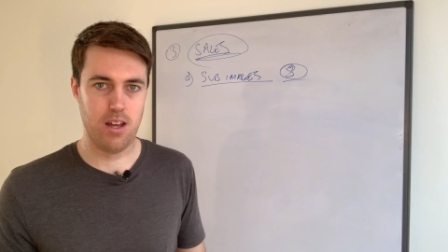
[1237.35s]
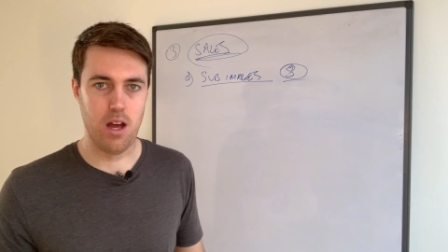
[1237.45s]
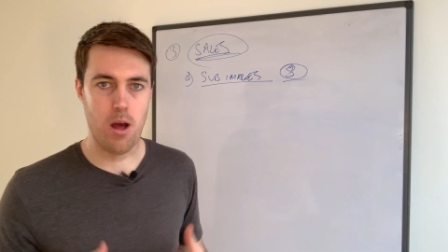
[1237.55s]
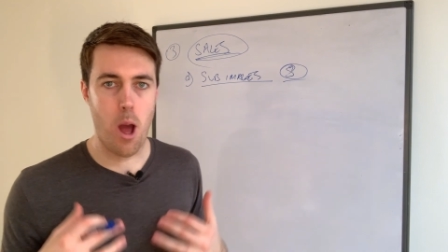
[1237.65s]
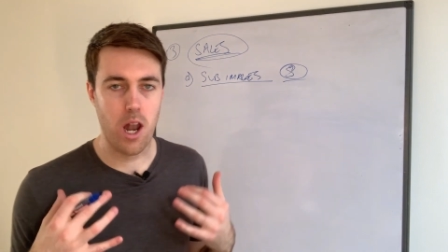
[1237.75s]

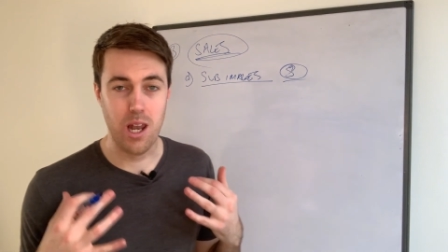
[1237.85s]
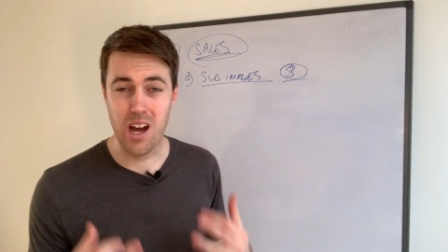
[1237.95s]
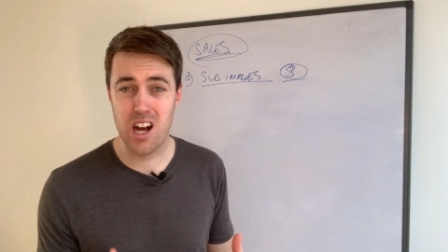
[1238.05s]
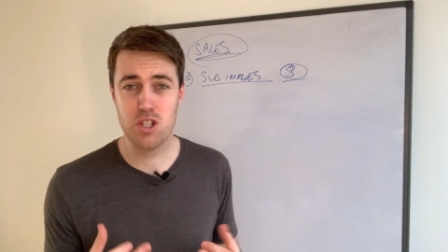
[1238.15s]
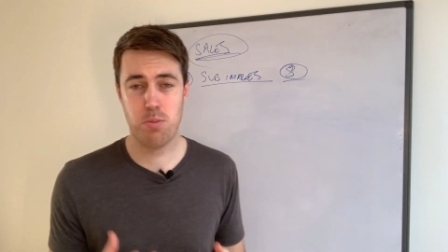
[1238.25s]
A, a,
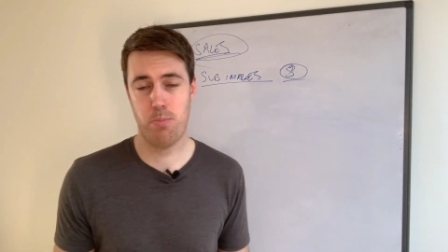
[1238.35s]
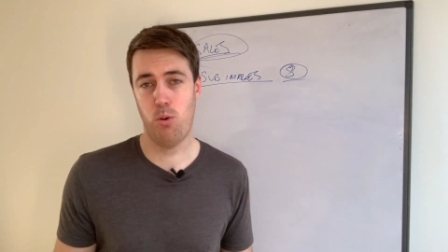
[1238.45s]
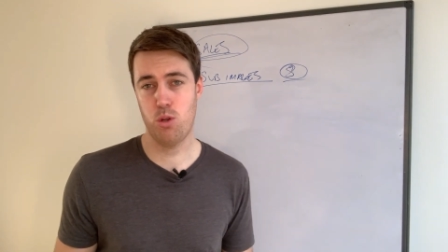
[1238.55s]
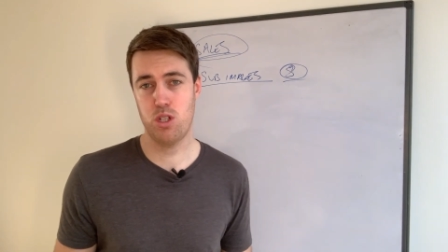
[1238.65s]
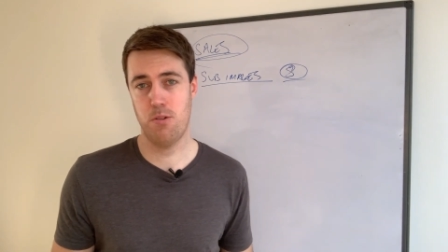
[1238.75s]
large
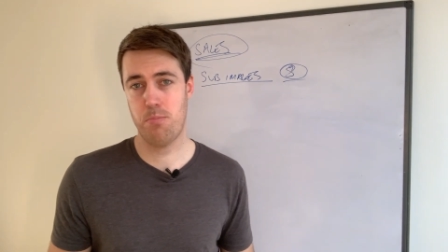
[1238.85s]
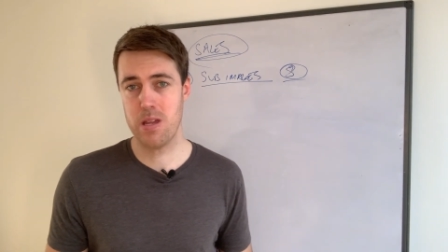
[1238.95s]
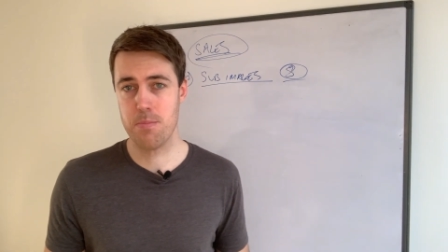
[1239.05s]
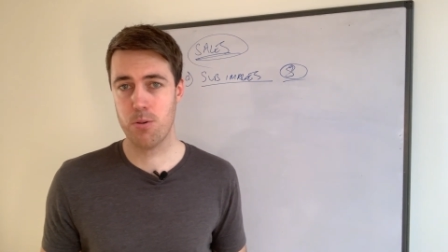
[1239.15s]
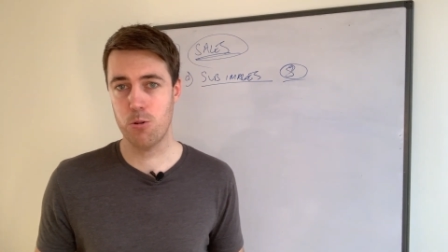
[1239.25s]
proportion of
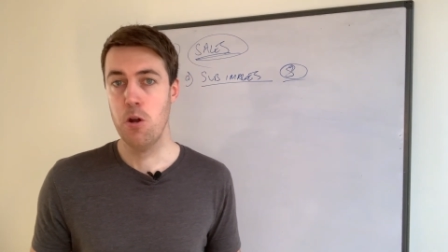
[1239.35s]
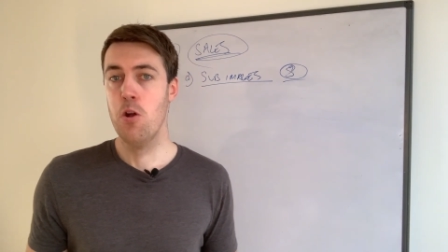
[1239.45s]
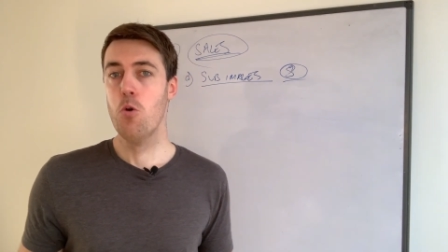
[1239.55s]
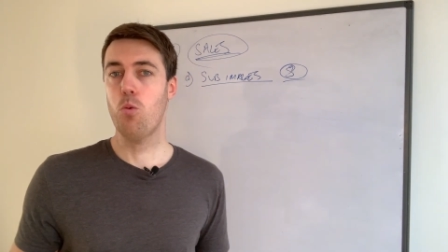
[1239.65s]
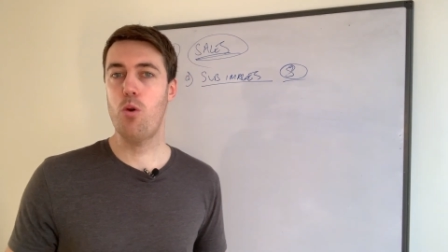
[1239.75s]
people
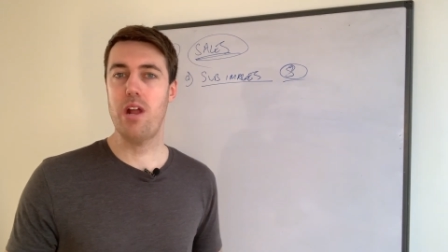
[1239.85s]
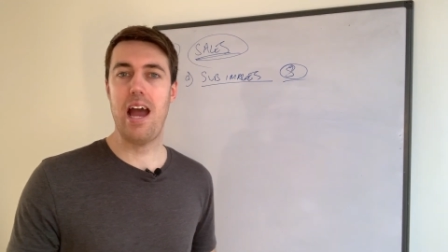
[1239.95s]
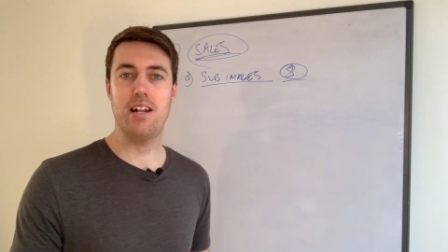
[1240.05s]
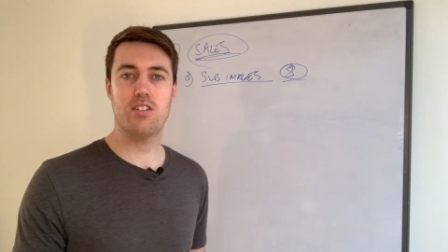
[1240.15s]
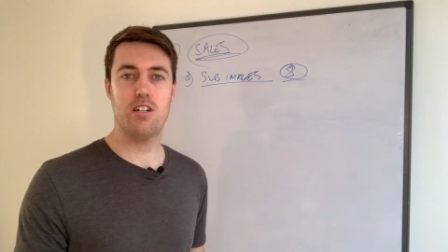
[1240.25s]
won't
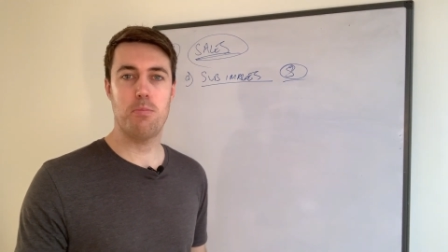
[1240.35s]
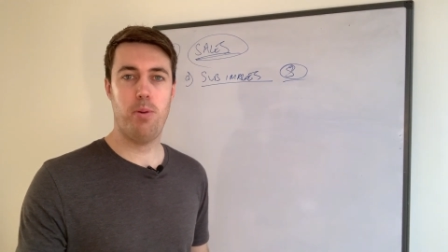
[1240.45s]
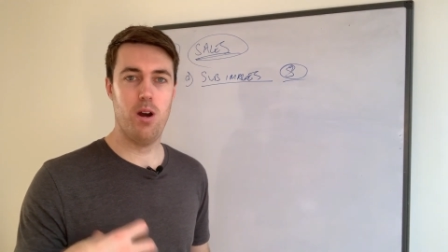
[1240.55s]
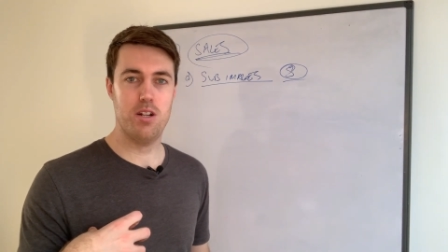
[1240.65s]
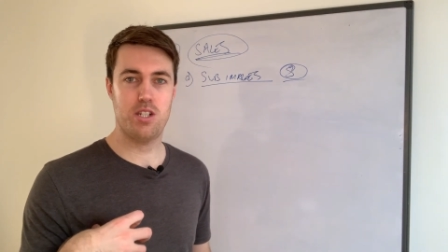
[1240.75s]
actually
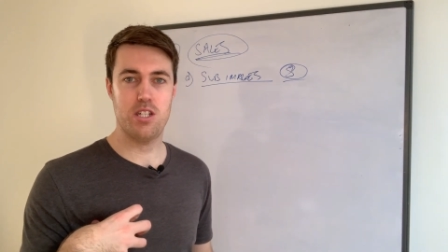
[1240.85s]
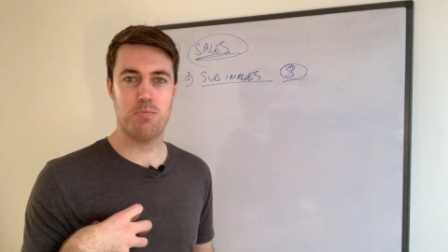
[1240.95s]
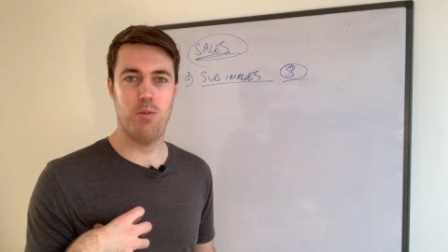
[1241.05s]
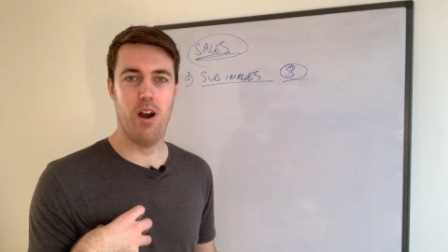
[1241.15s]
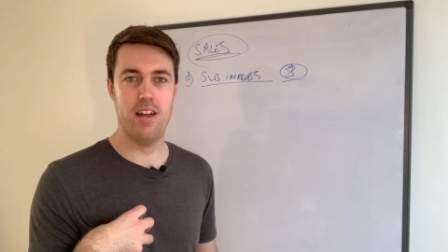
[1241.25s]
purchase
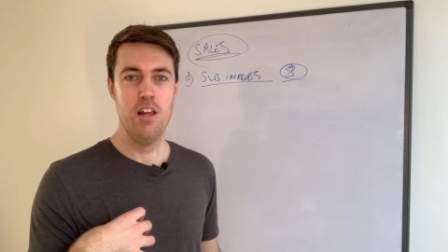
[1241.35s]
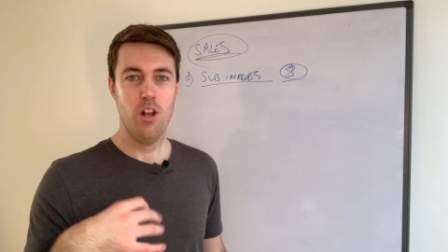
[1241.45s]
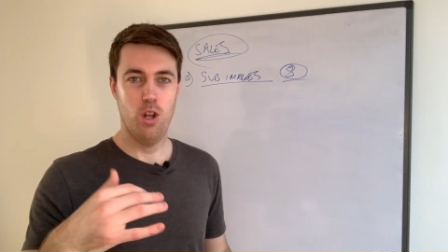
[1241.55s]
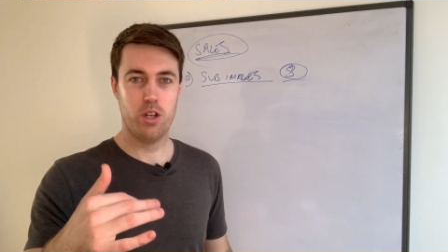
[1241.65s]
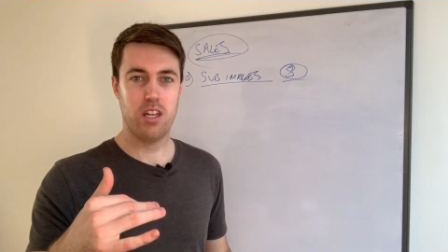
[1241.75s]
by
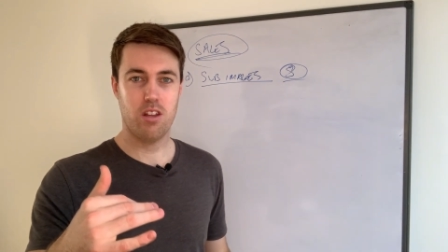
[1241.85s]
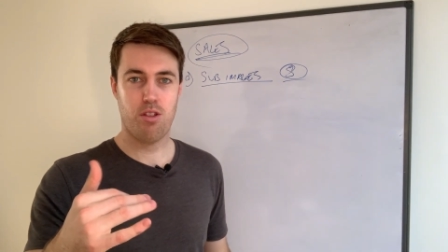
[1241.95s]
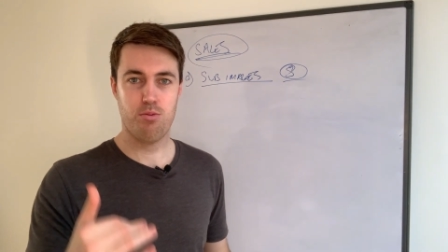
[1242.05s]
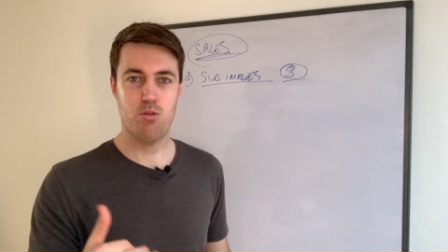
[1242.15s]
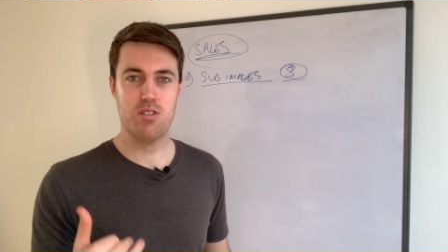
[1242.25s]
looking
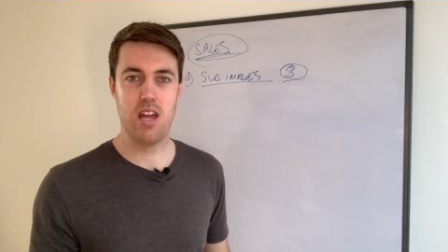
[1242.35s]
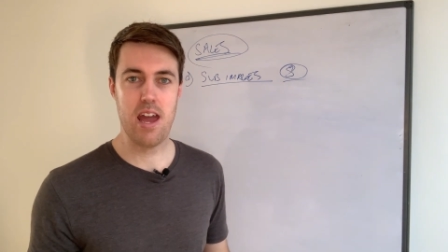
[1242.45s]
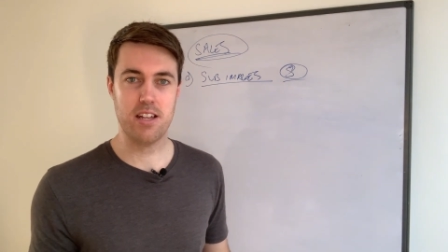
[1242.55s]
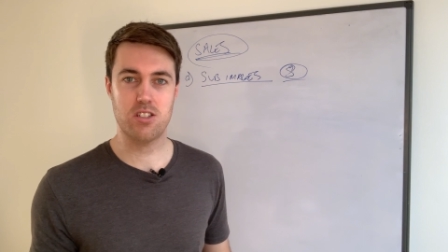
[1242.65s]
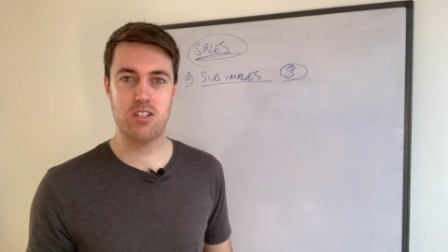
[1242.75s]
through
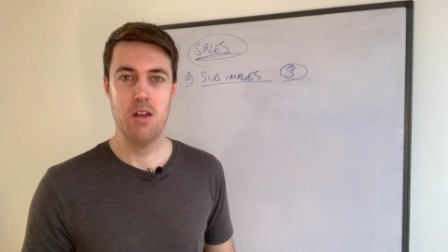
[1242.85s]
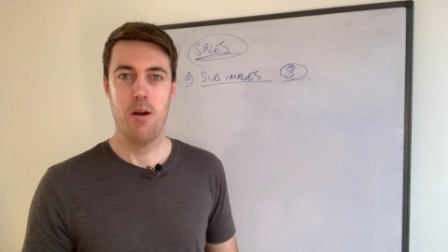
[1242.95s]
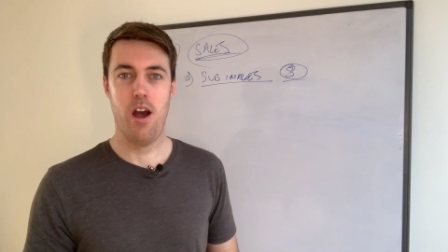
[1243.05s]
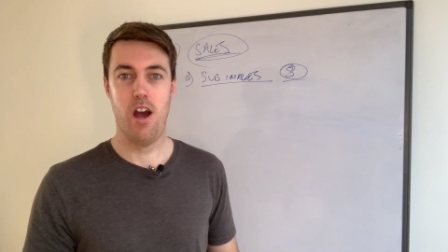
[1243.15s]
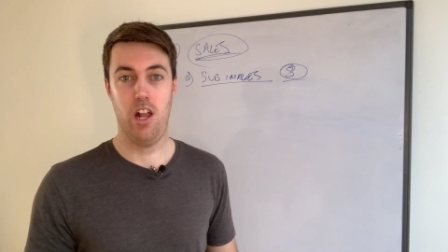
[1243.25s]
text uh,